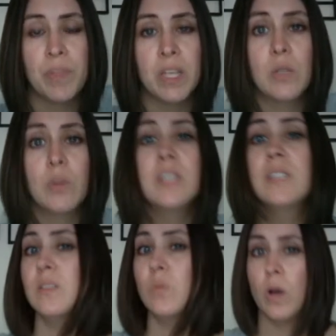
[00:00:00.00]
So
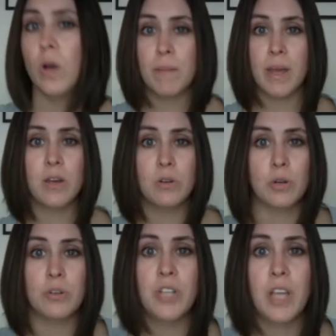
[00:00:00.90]
this is what my host
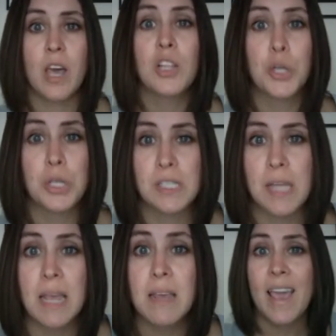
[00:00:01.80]
coaching looks like.